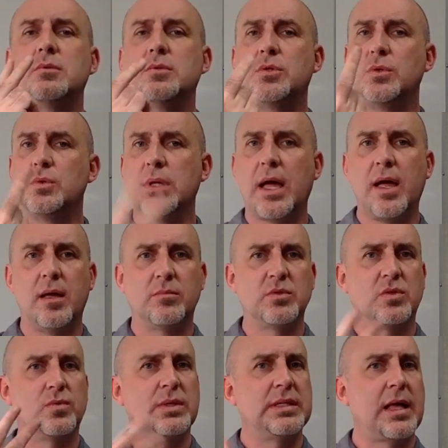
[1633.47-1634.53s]
2 times,
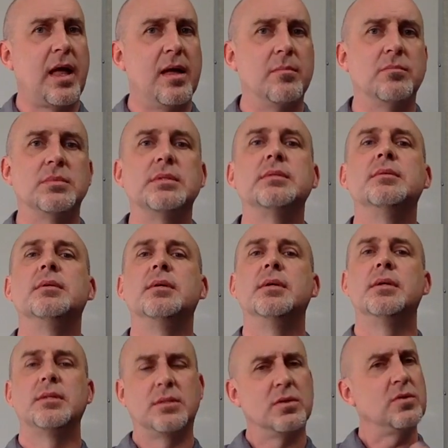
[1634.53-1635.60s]
3 times,
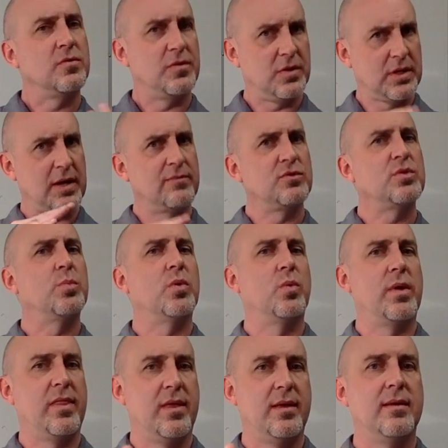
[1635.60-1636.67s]
till you feel comfortable
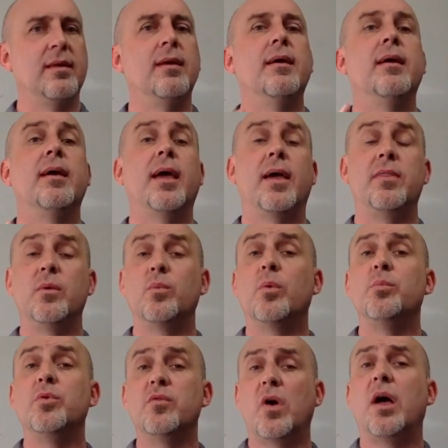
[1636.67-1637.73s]
with it. And then we'll
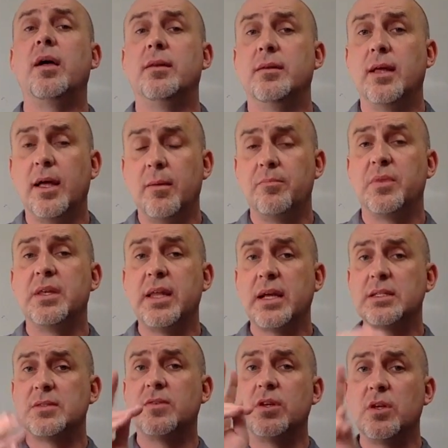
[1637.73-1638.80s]
move on. The
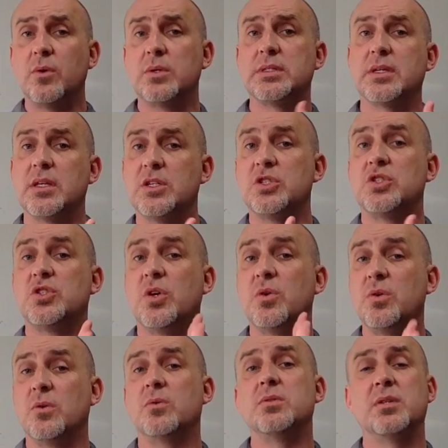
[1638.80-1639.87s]
next video is going to show
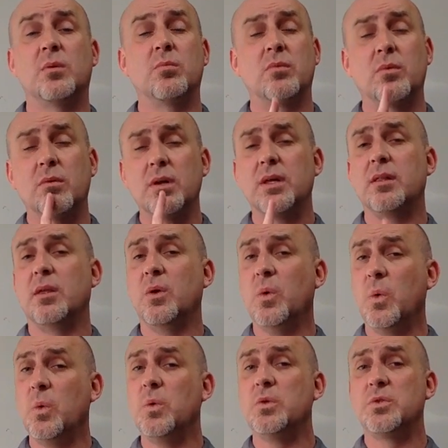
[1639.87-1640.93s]
you some really
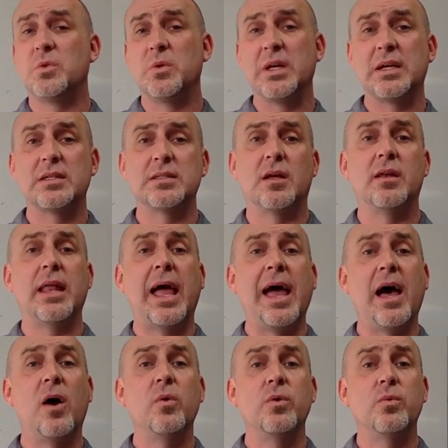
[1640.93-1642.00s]
cool tricks on
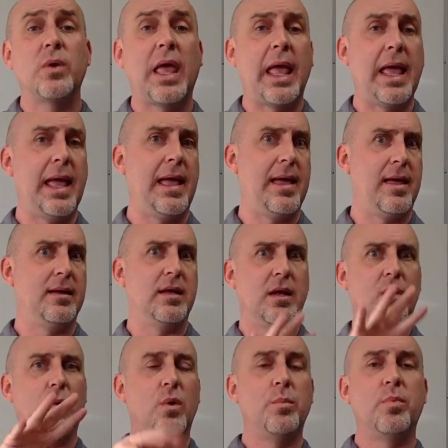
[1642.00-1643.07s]
how you can
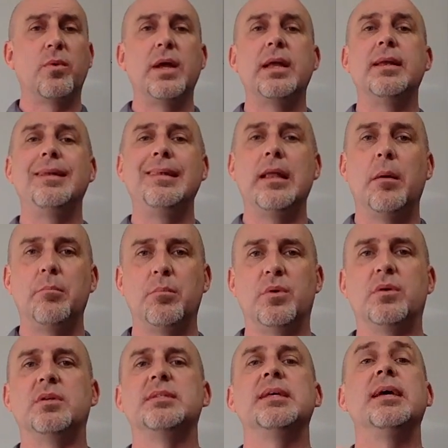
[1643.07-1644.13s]
incorporate
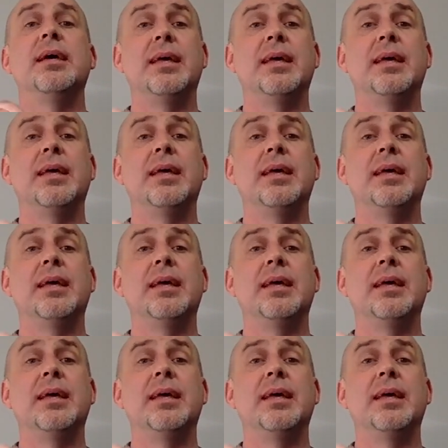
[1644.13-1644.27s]
numbers